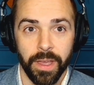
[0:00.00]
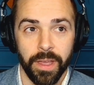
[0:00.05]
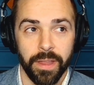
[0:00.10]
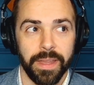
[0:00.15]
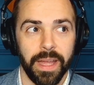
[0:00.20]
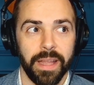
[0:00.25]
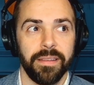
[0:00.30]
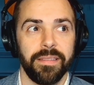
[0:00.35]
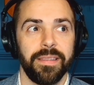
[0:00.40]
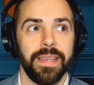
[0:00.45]

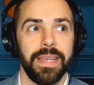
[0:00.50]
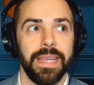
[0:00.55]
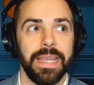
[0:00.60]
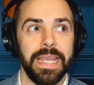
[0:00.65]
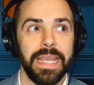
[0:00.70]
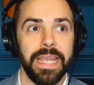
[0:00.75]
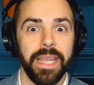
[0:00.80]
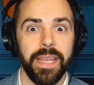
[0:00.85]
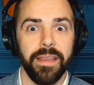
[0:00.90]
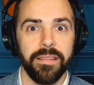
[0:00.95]
That's
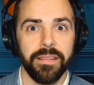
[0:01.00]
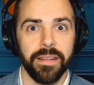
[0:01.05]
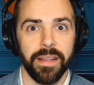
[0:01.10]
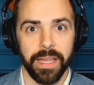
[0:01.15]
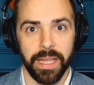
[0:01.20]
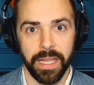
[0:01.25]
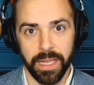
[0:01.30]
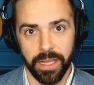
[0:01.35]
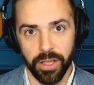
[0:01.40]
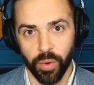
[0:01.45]

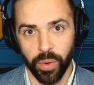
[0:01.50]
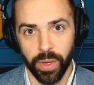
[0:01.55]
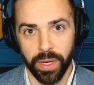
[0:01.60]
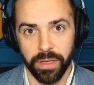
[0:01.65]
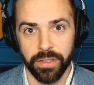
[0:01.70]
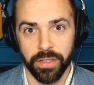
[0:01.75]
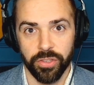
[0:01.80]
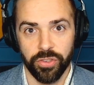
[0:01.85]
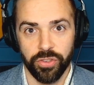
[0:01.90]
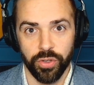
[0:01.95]
easily going
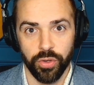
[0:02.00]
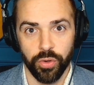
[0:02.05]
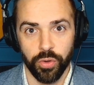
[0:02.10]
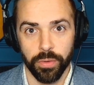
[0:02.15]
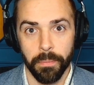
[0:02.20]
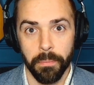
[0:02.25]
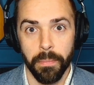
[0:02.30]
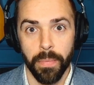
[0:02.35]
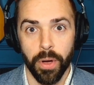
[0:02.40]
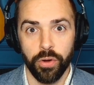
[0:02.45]
to shoot
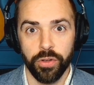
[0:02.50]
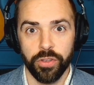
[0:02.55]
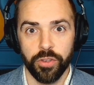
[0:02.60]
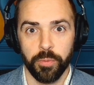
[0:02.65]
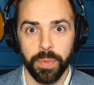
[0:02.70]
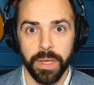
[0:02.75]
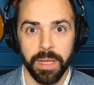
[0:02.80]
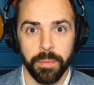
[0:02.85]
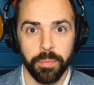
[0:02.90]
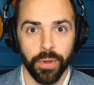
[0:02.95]
most
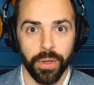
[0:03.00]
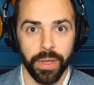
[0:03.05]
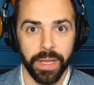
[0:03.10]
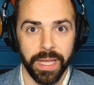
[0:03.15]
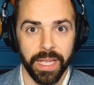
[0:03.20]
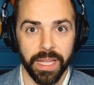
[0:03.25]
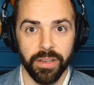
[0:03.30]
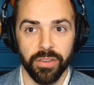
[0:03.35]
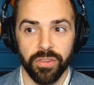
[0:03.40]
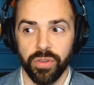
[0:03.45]
people
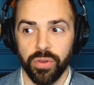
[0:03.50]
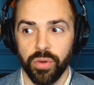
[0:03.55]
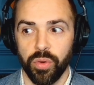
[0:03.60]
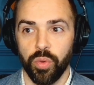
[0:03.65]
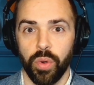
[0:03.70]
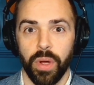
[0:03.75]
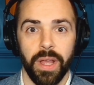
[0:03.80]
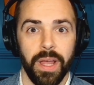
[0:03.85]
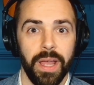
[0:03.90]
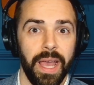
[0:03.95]

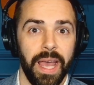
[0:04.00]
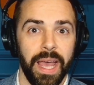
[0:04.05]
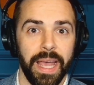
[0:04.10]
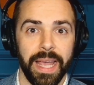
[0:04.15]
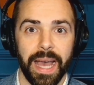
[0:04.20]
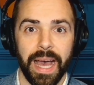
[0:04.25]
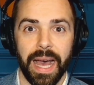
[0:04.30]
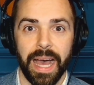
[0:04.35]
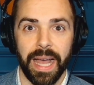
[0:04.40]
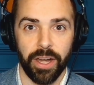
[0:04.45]
into a
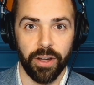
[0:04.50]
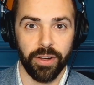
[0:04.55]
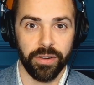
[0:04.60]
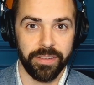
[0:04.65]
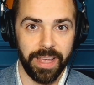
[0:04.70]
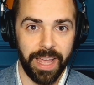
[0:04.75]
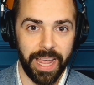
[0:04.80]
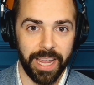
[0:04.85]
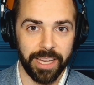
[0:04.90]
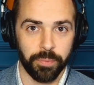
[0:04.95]
higher
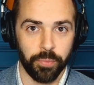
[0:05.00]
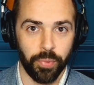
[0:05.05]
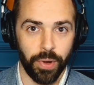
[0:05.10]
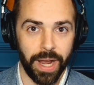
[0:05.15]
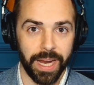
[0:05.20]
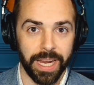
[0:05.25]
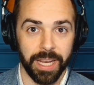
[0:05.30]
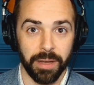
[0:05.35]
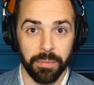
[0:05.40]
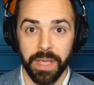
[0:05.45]
tax bracket,